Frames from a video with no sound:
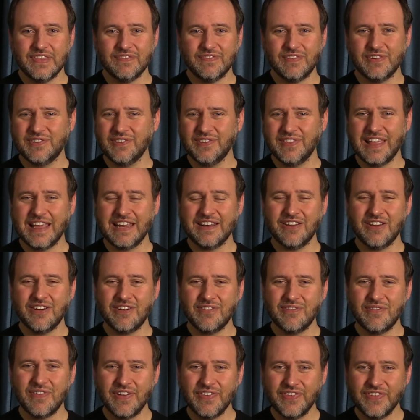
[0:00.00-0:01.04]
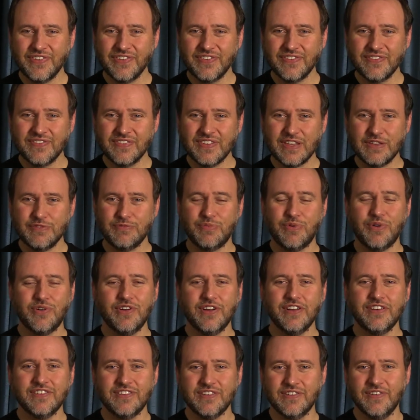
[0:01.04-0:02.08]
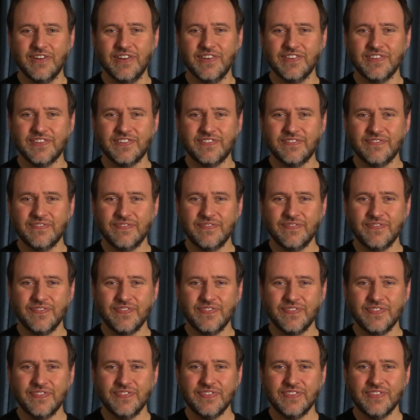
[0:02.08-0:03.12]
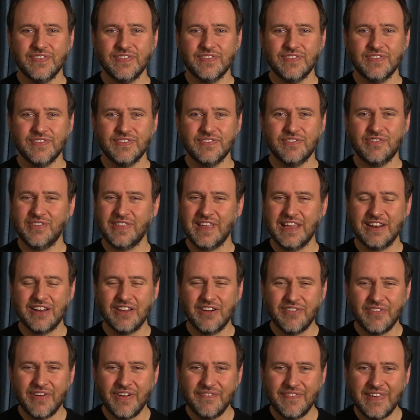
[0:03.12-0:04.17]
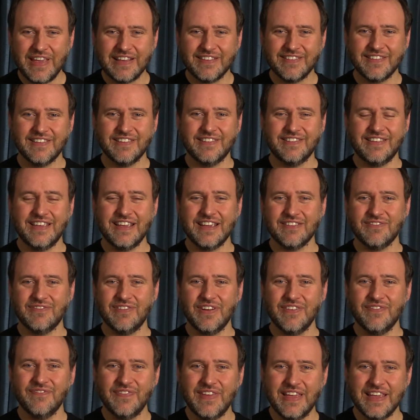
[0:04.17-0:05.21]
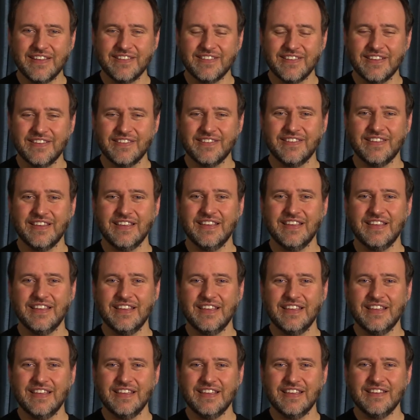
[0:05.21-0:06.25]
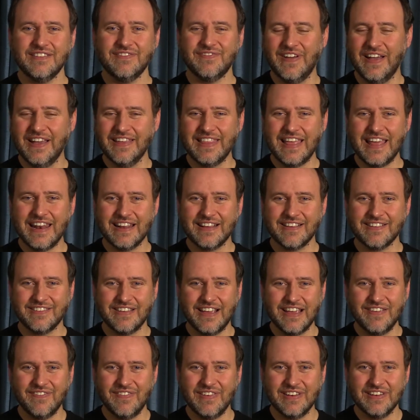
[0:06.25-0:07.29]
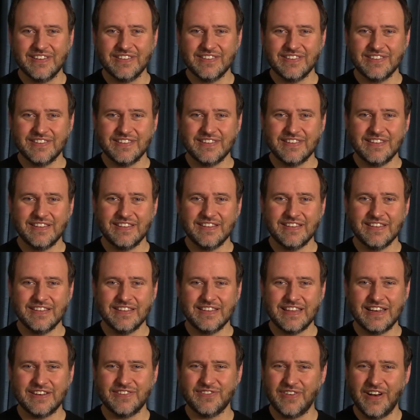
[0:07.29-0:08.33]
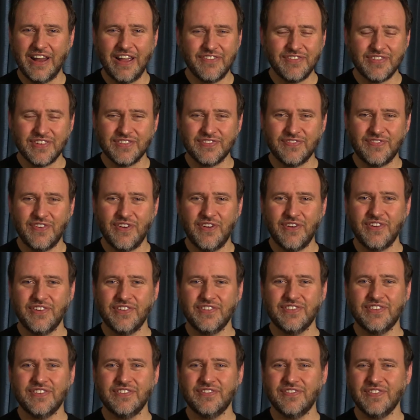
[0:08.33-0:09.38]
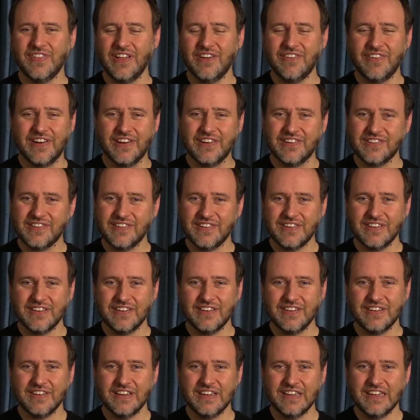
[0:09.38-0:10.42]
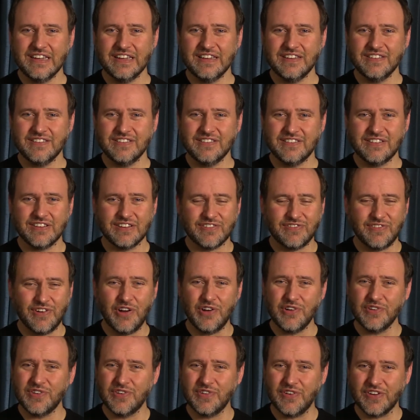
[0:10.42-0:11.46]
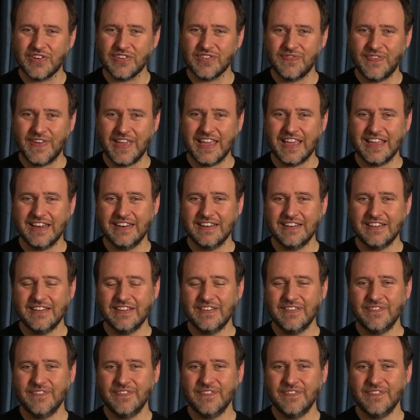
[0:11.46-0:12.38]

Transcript: But do they know what's important to us? Do they know what makes us tick? What makes us find that excitement that drives us forward to flourish, to grow, to expand?